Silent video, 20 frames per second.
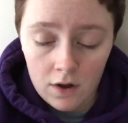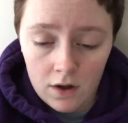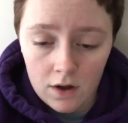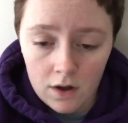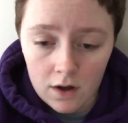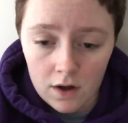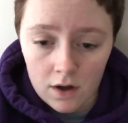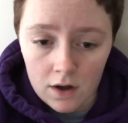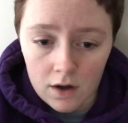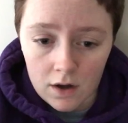
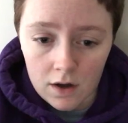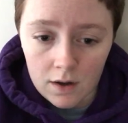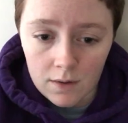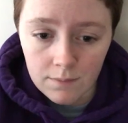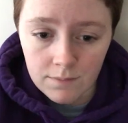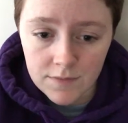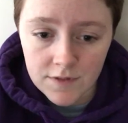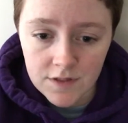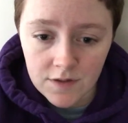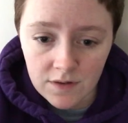
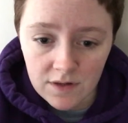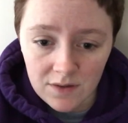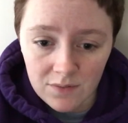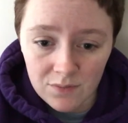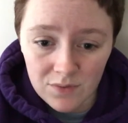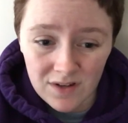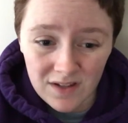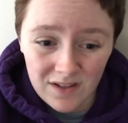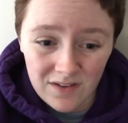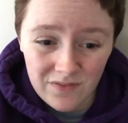So he
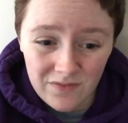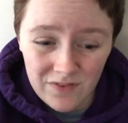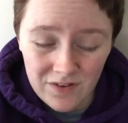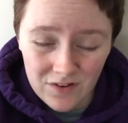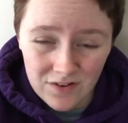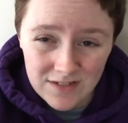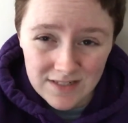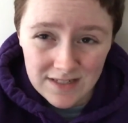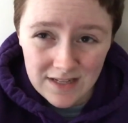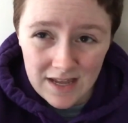really
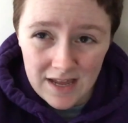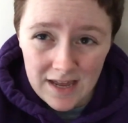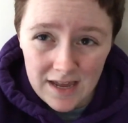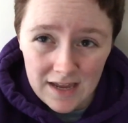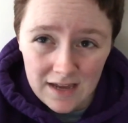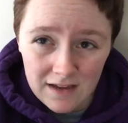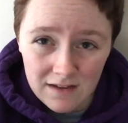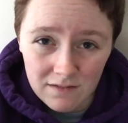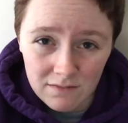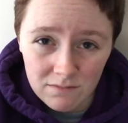feels
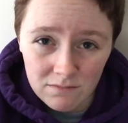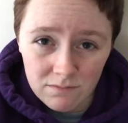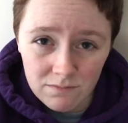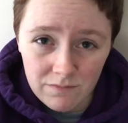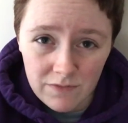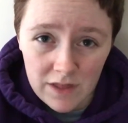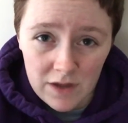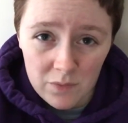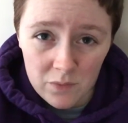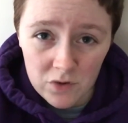like
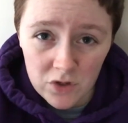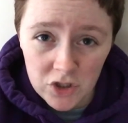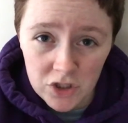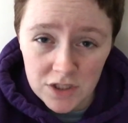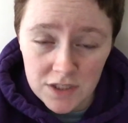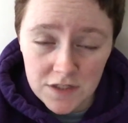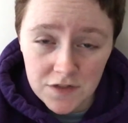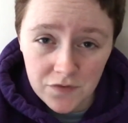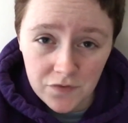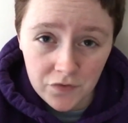they were
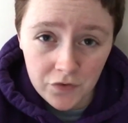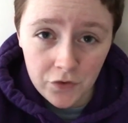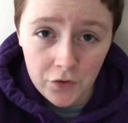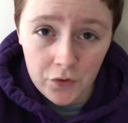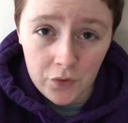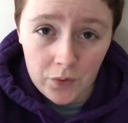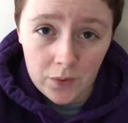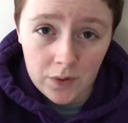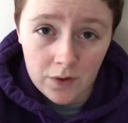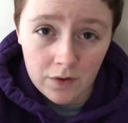just a
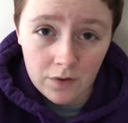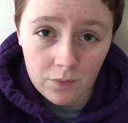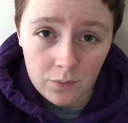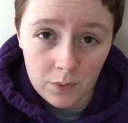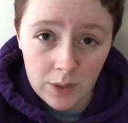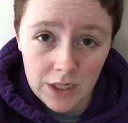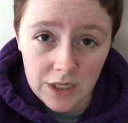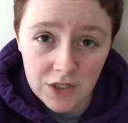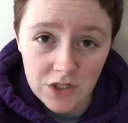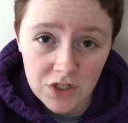fluke,
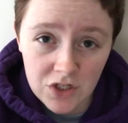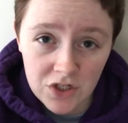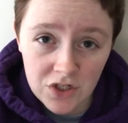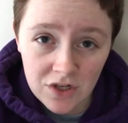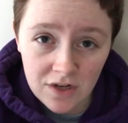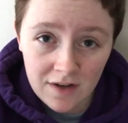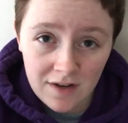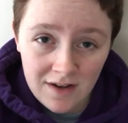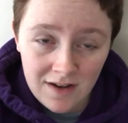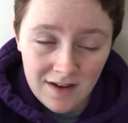which
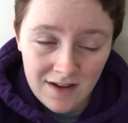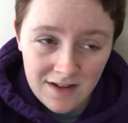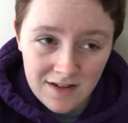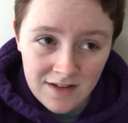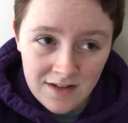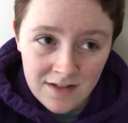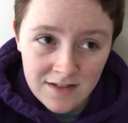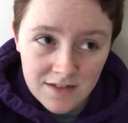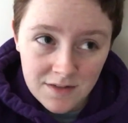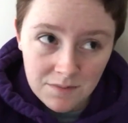
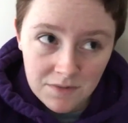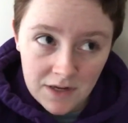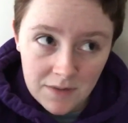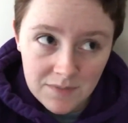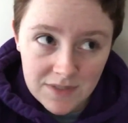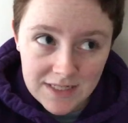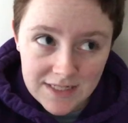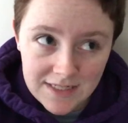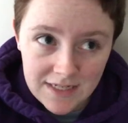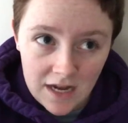sometimes
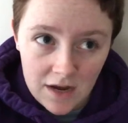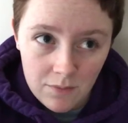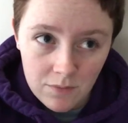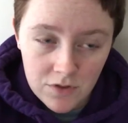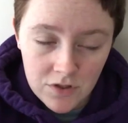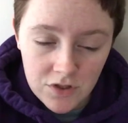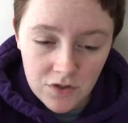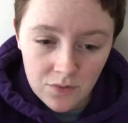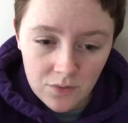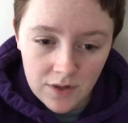that's not
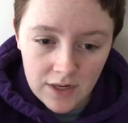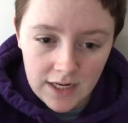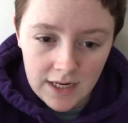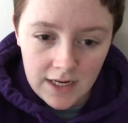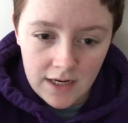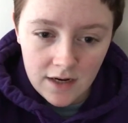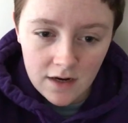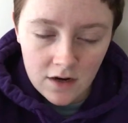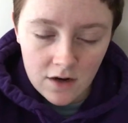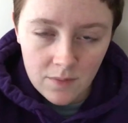what you want to
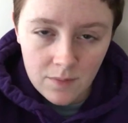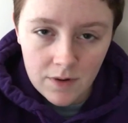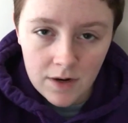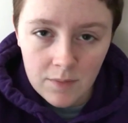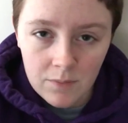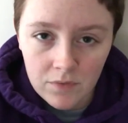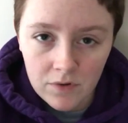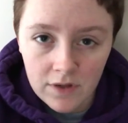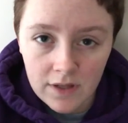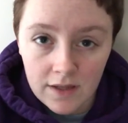hear, but
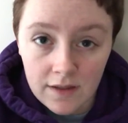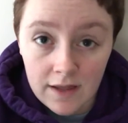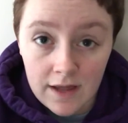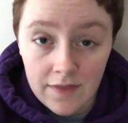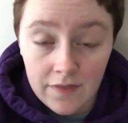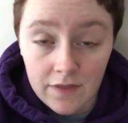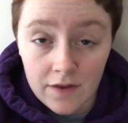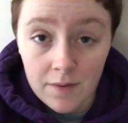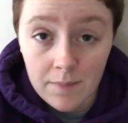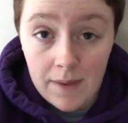I'm really
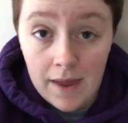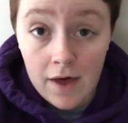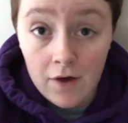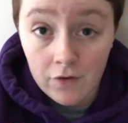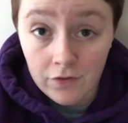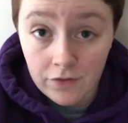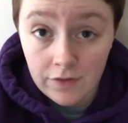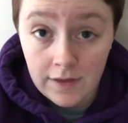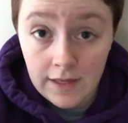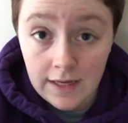glad that I'm
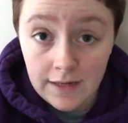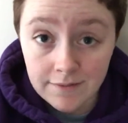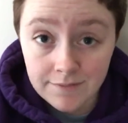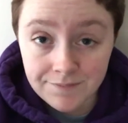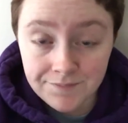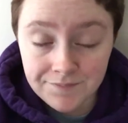healthy.